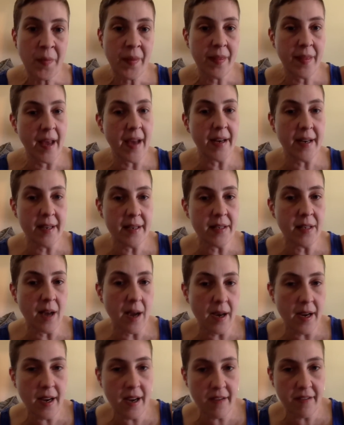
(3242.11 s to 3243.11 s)
That is,
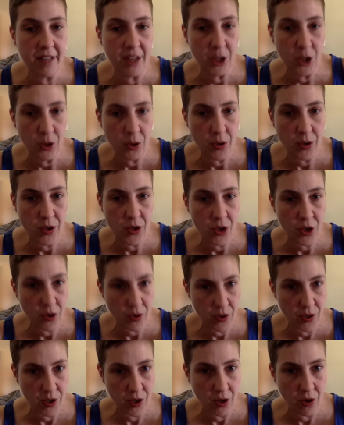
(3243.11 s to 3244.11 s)
I haven't
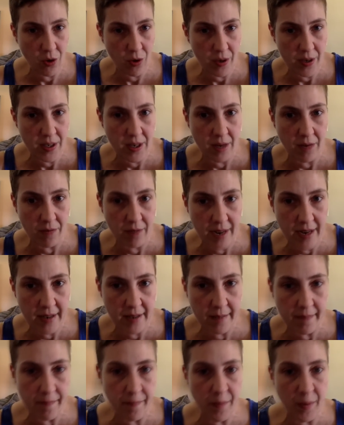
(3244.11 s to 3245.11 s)
chosen the coins at
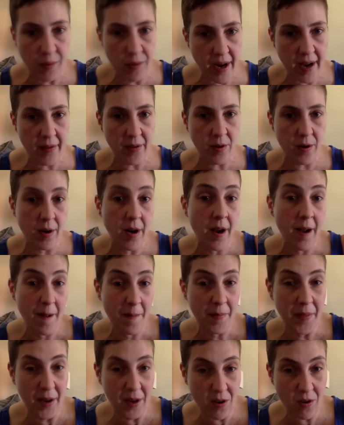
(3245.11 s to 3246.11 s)
random, but rather
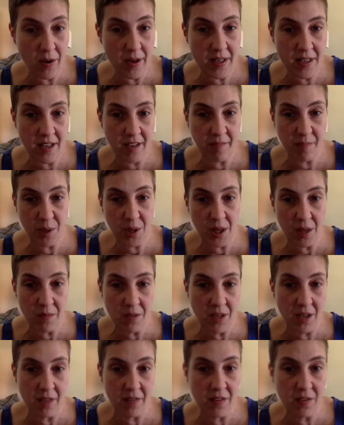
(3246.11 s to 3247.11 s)
the coins have put
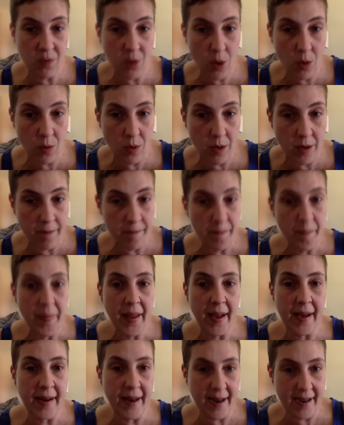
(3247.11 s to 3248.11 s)
themselves forward
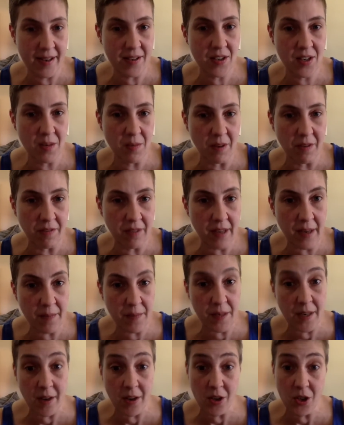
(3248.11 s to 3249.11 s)
and asked to be flipped,
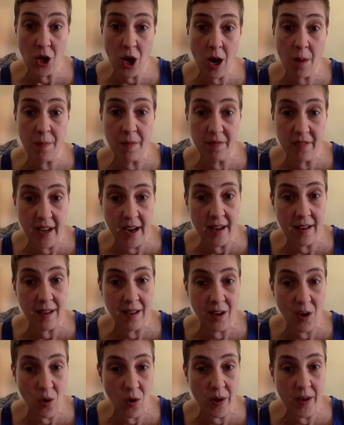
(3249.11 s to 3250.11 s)
and on top of that, the
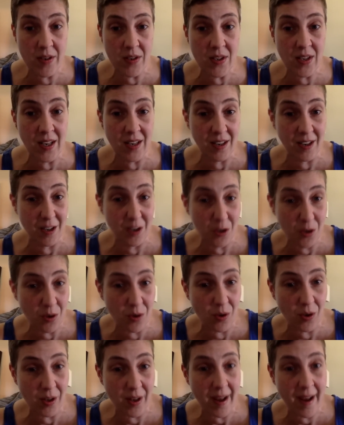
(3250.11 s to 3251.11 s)
coins can
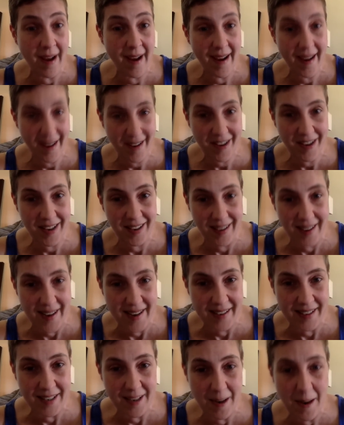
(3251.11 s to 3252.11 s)
control how they
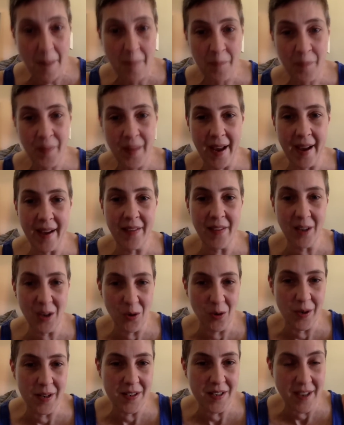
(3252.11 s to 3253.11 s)
land, and the
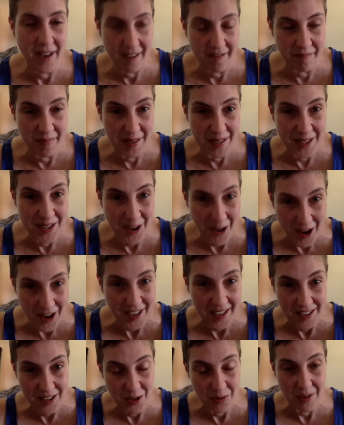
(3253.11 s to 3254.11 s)
coins have been
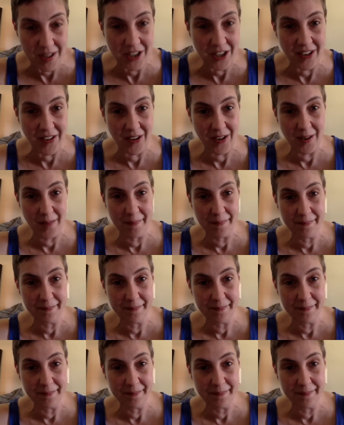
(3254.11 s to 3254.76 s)
talking to each other.